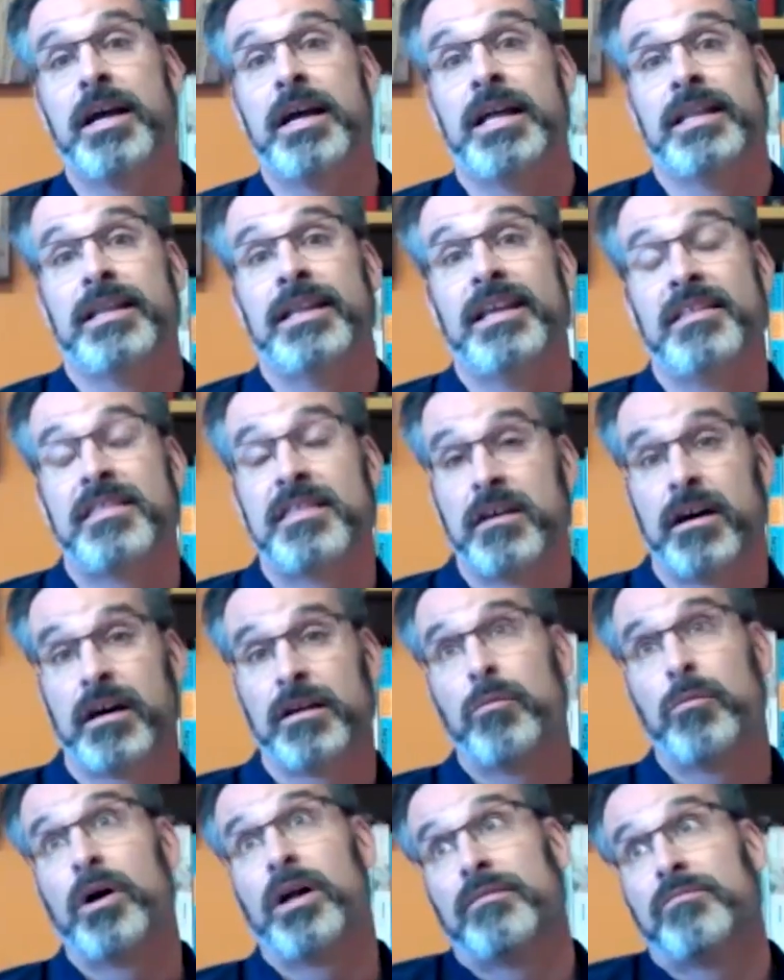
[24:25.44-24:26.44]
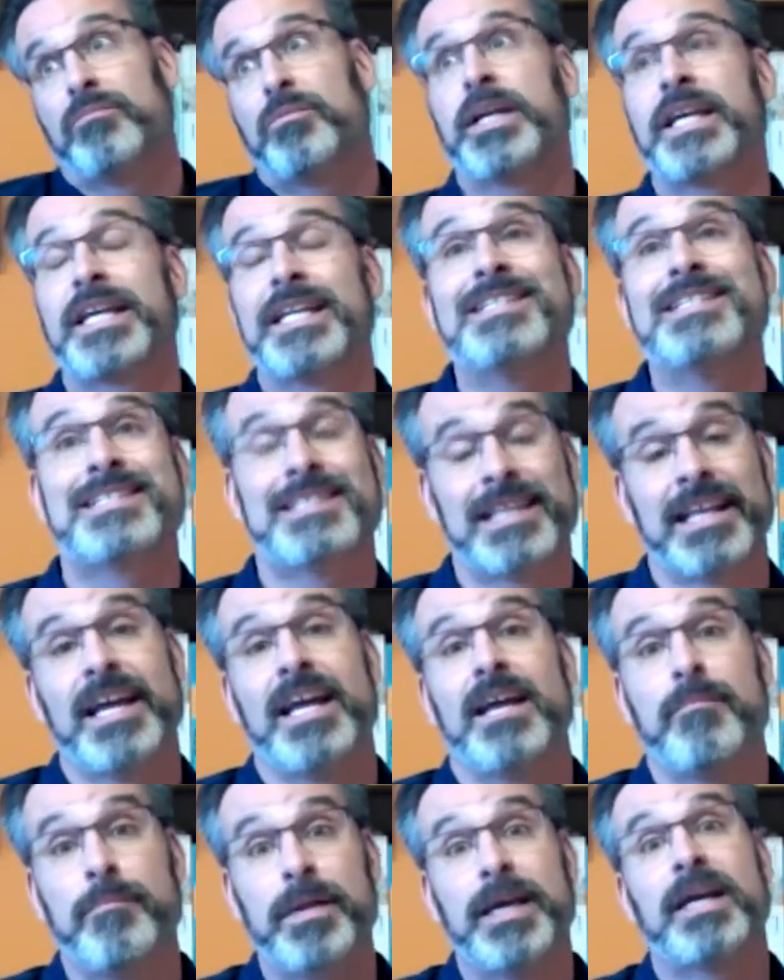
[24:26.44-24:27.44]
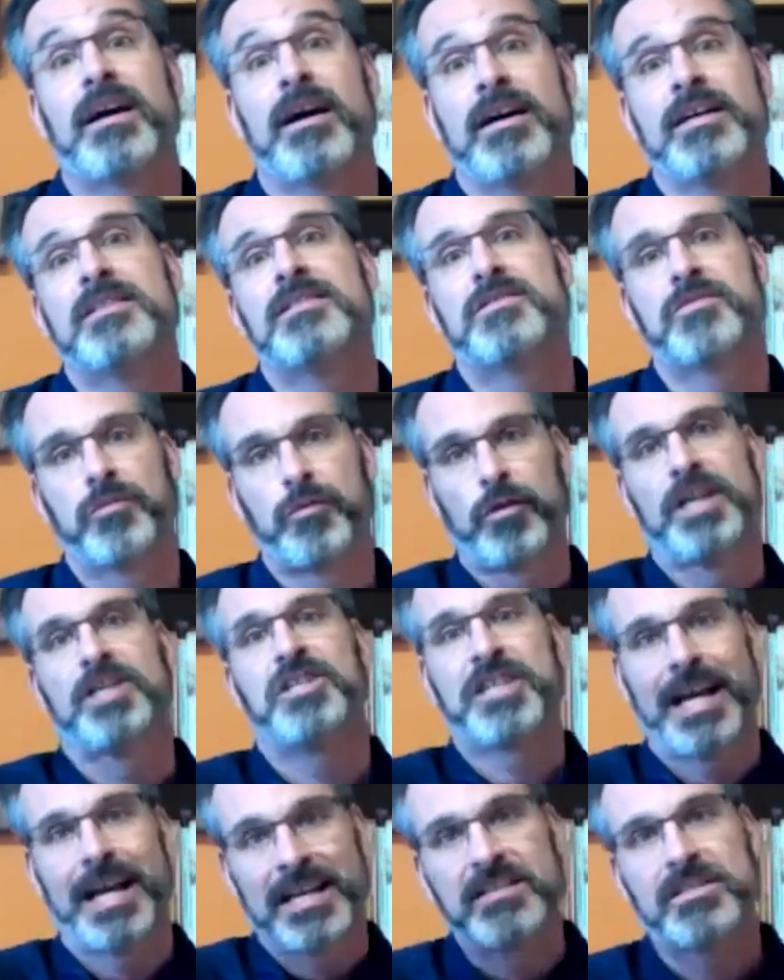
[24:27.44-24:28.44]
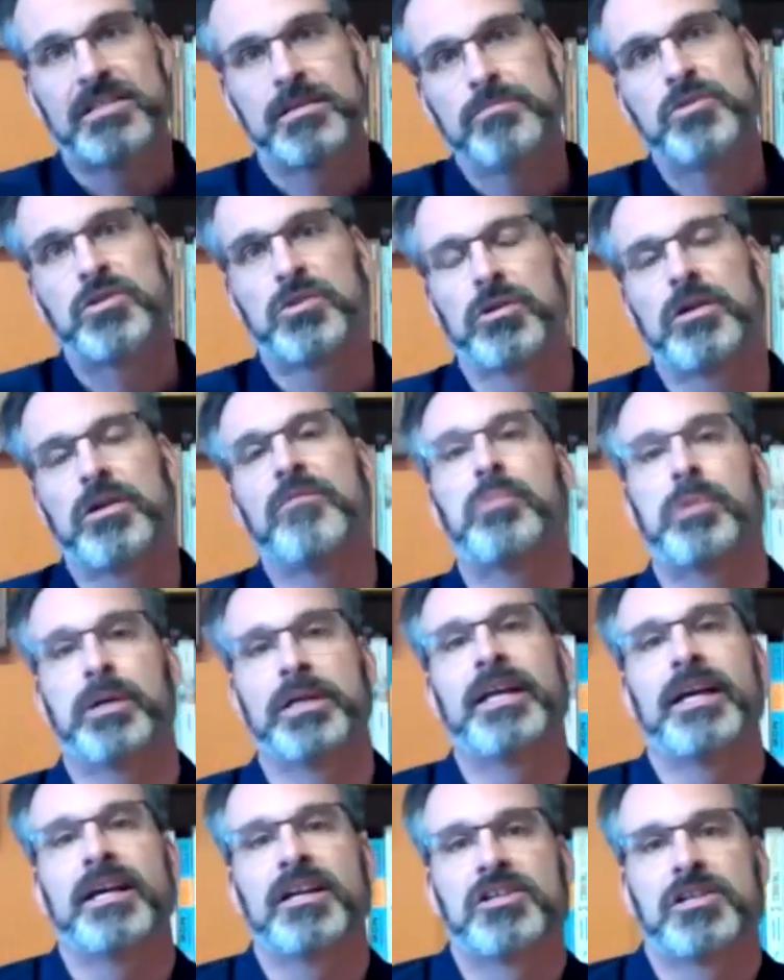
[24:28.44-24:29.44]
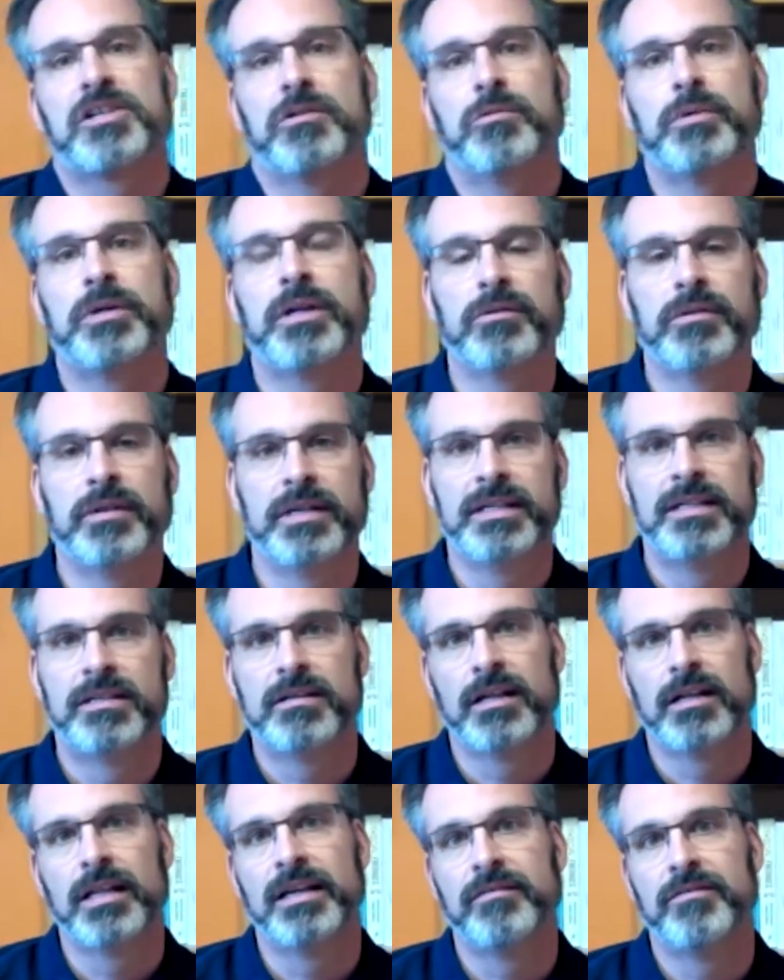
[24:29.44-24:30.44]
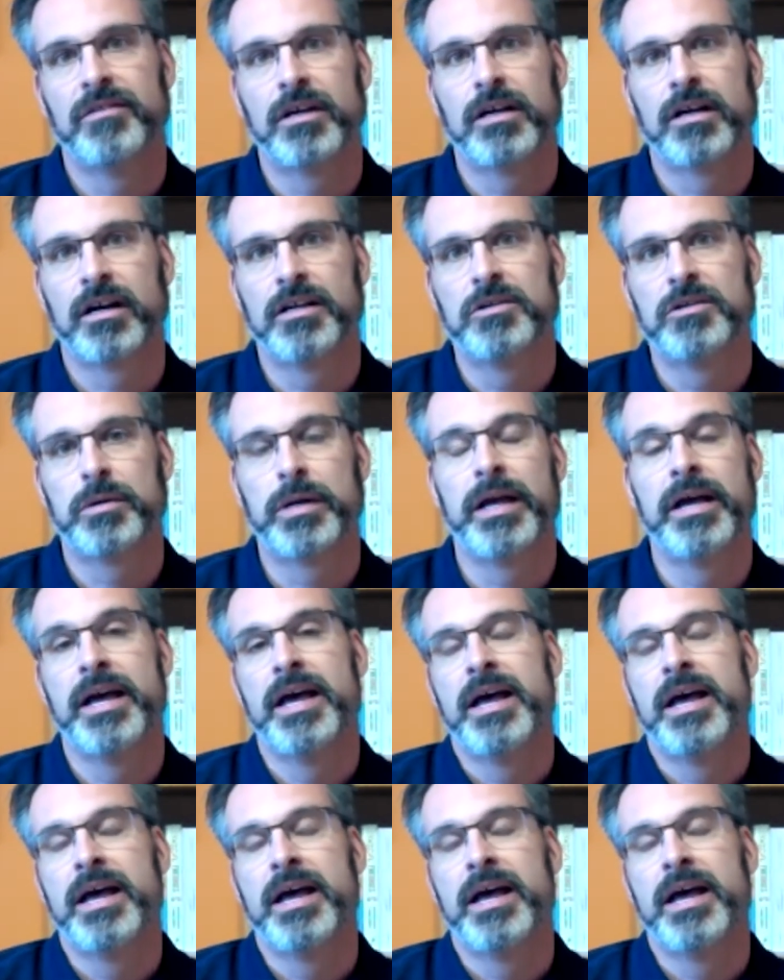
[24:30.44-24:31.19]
they thought, well, we can stay because French has some sort of protection. We don't need to leave the country.